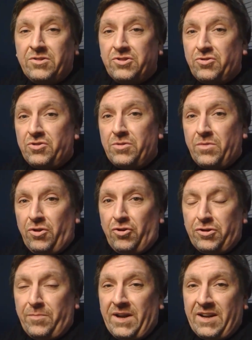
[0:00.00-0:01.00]
so you will
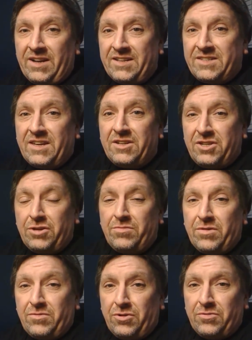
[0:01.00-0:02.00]
automatically say, do
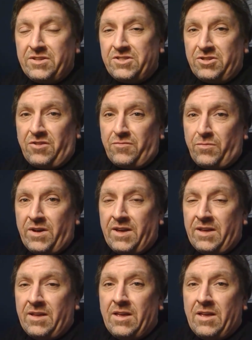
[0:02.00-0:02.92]
you know this software?